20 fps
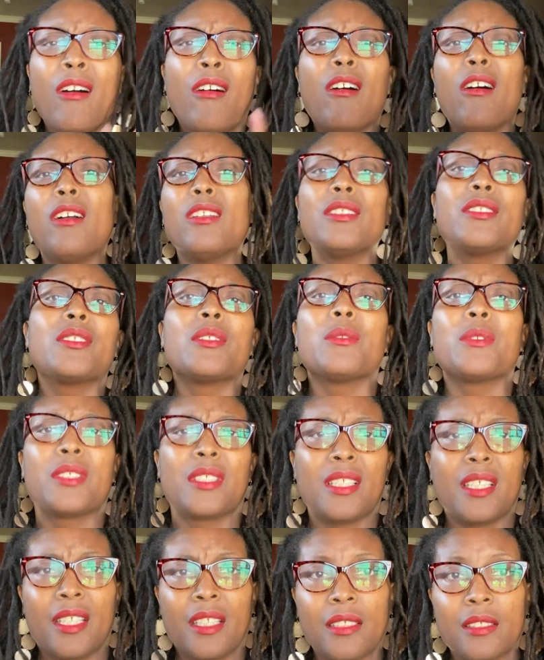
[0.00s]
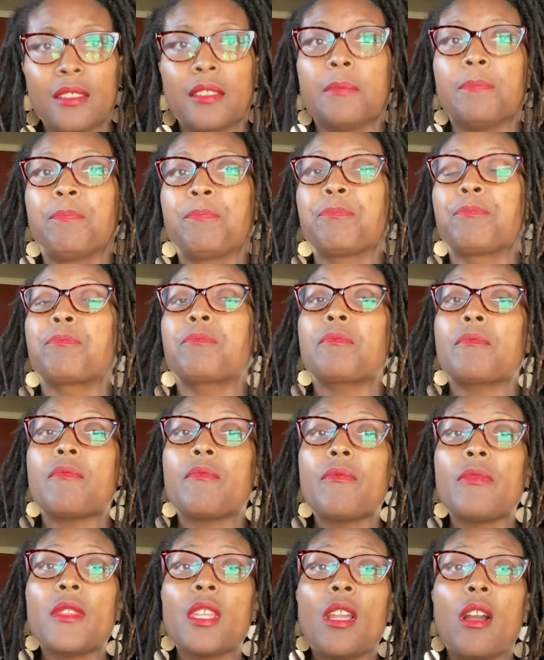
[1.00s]
all of those things
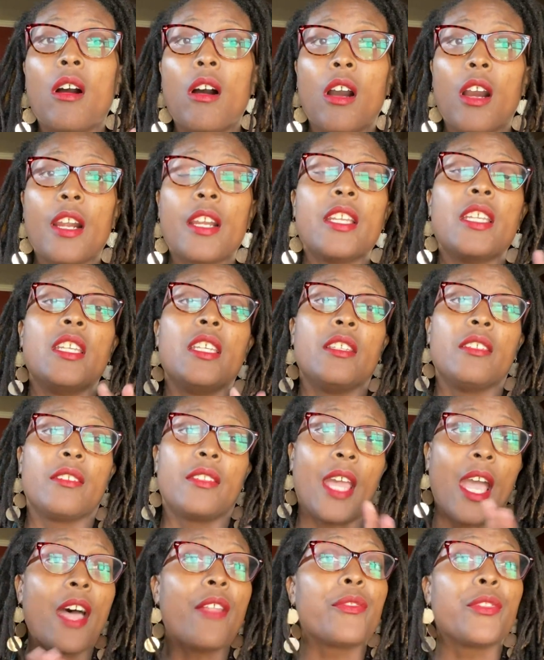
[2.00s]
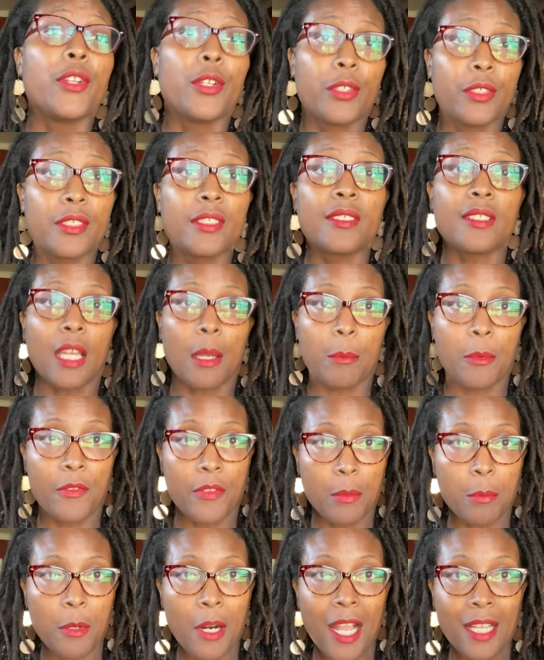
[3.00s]
are in that third step of
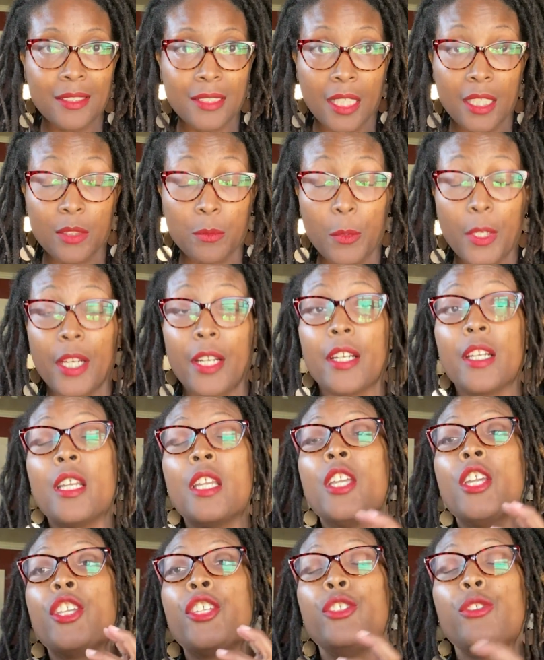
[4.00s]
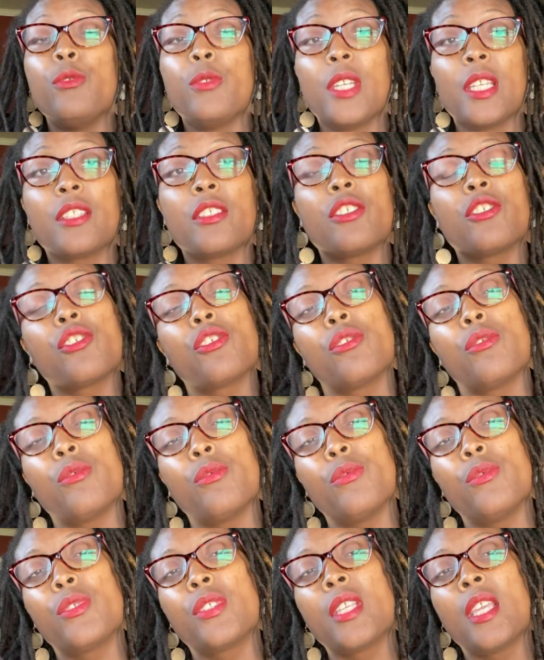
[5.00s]
the process where you get to
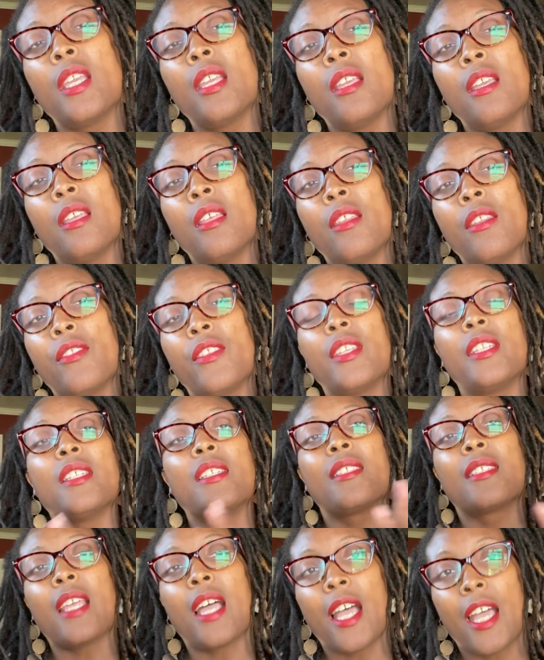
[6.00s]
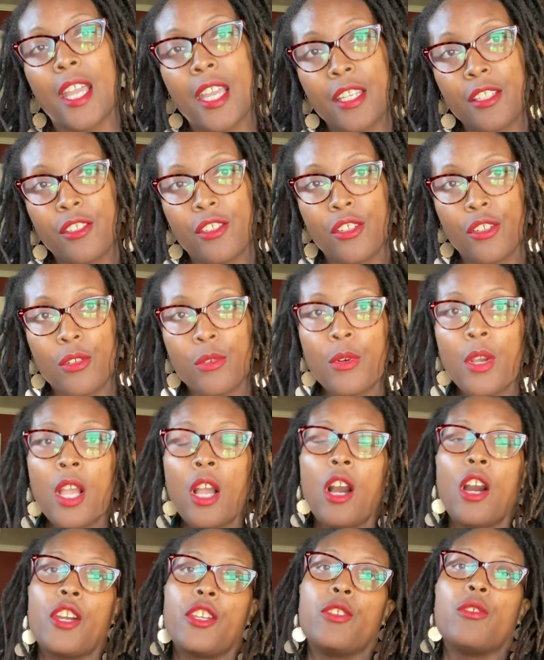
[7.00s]
choose the design.
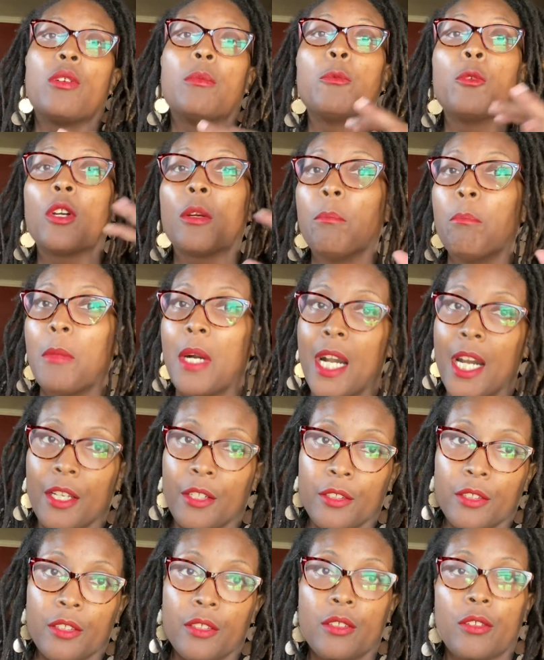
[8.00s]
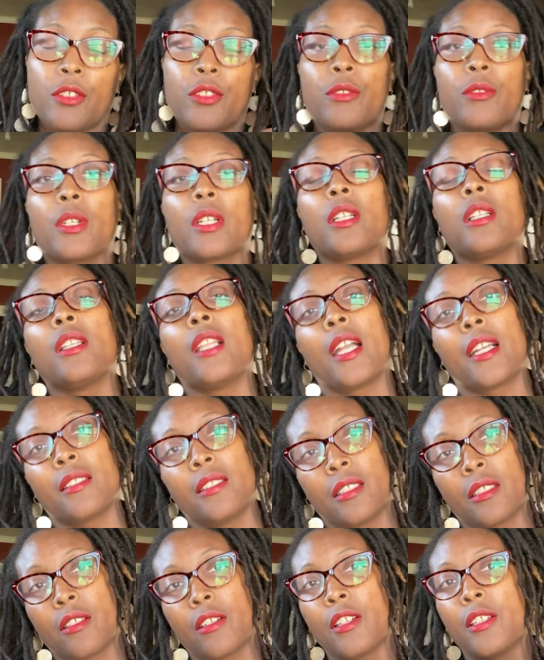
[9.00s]
Are you a more modern? Are you
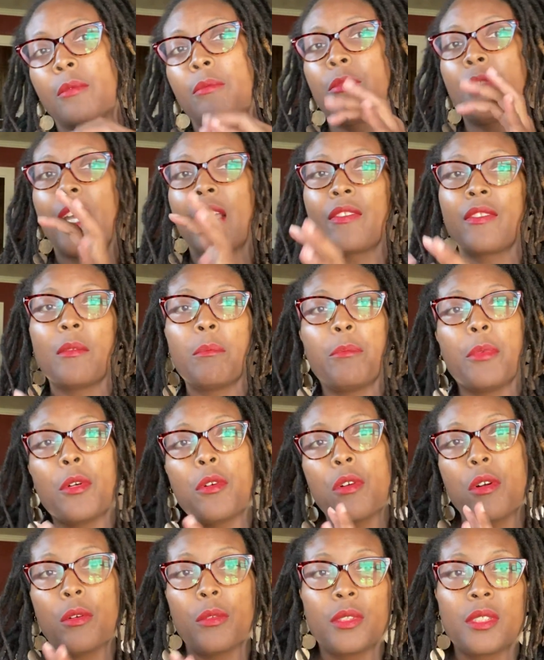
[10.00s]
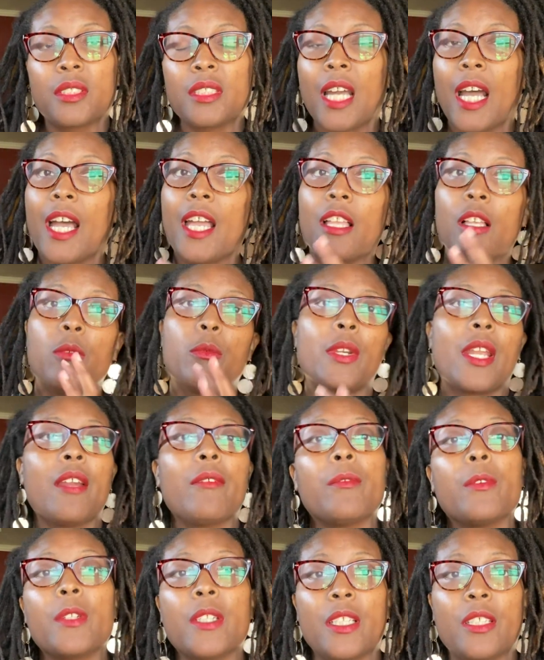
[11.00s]
eclectic? Are you got the boho style?
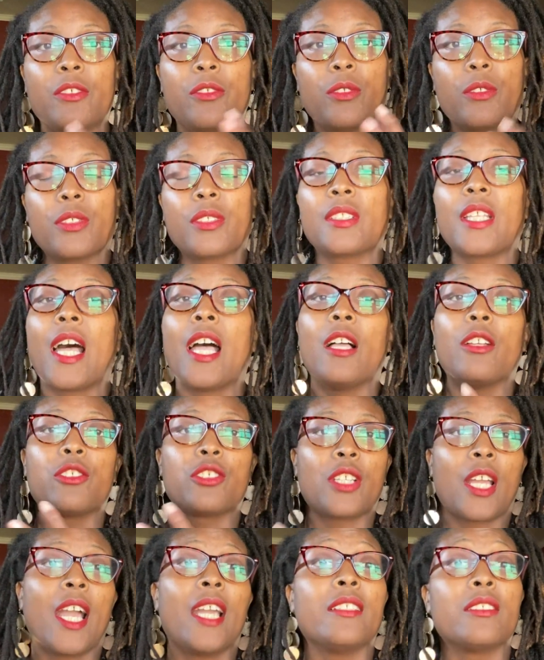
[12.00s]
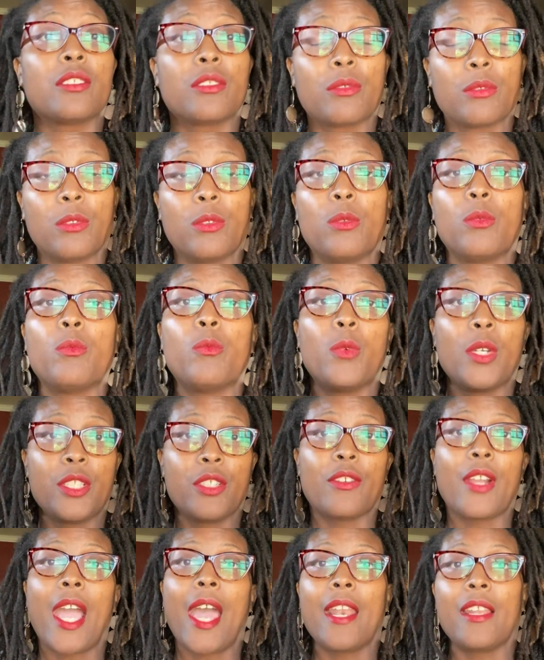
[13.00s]
Whatever it is, your style shines through when
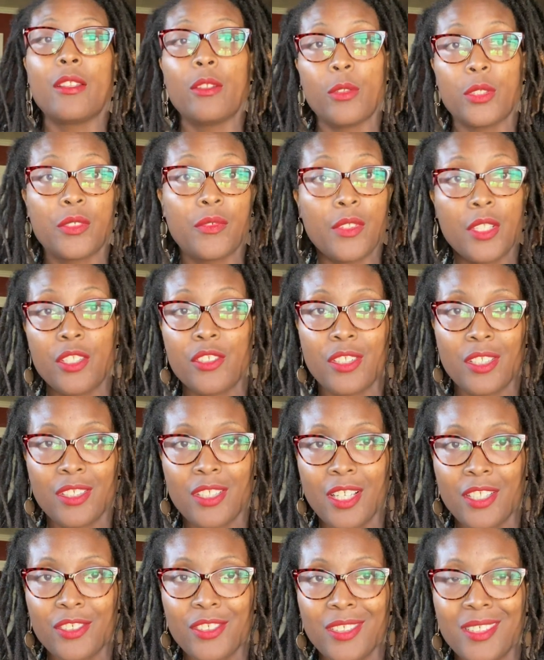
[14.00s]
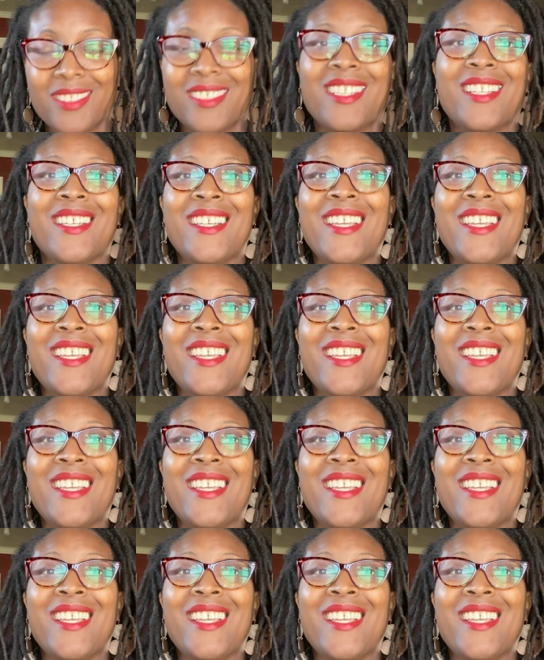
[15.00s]
you're adding those finishing touches.